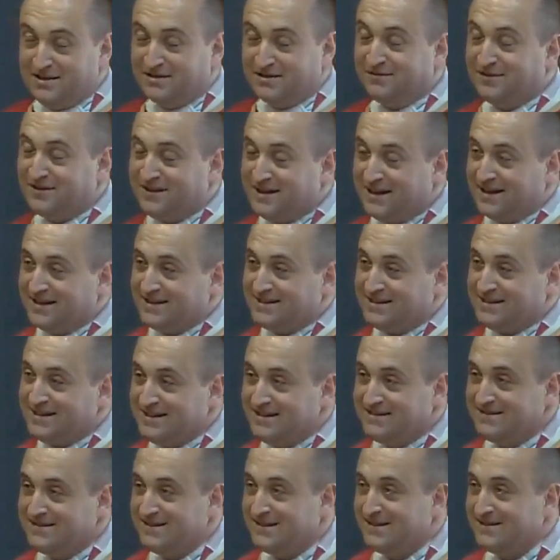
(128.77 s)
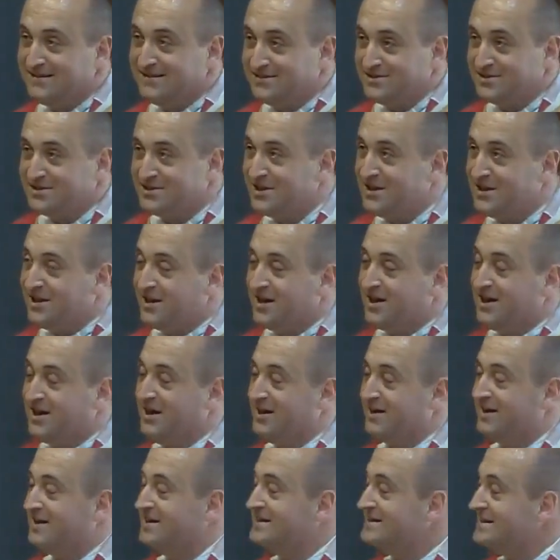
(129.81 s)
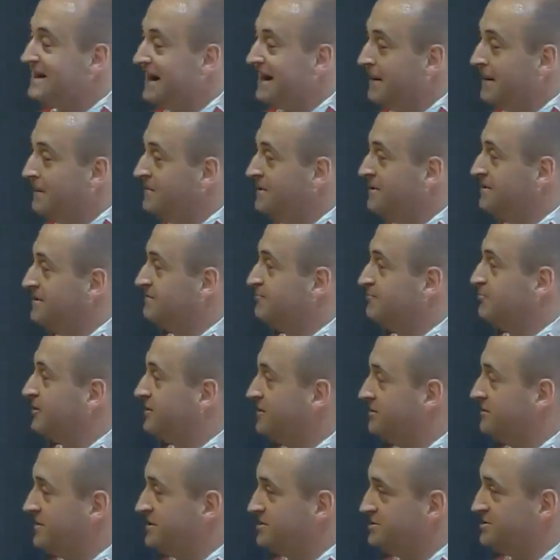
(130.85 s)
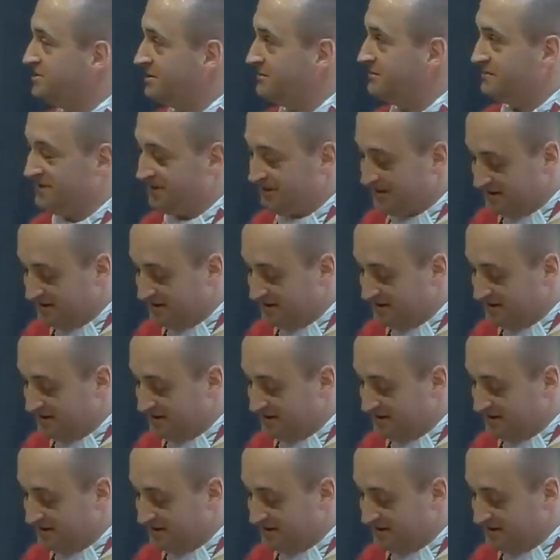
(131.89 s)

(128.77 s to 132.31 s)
fidelity, didn't condemn his brother bishops.